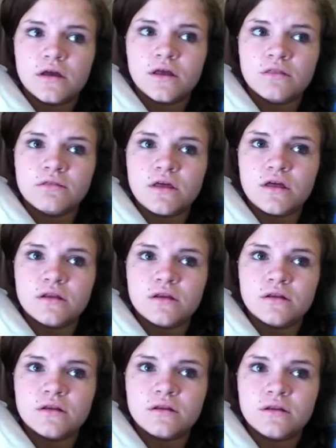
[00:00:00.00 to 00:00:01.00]
and
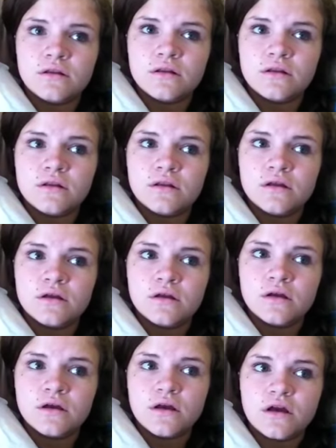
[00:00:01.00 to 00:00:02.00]
then
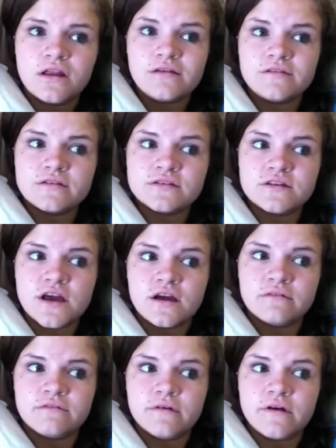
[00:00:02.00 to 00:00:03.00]
I have a
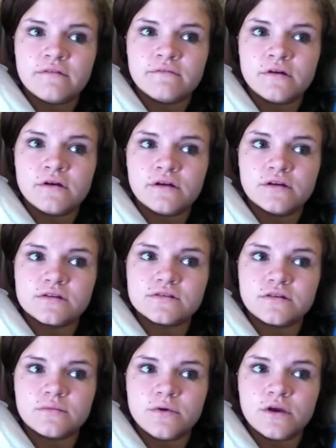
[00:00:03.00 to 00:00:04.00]
snack forever because
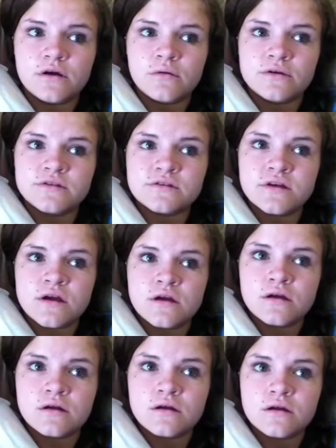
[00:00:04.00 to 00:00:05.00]
it'll be always
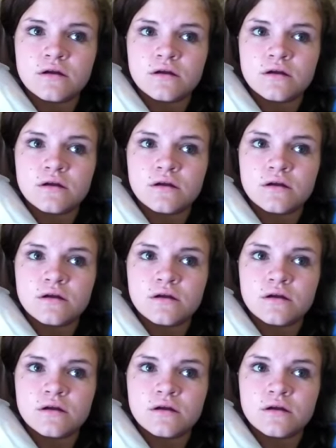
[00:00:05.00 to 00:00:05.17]
there.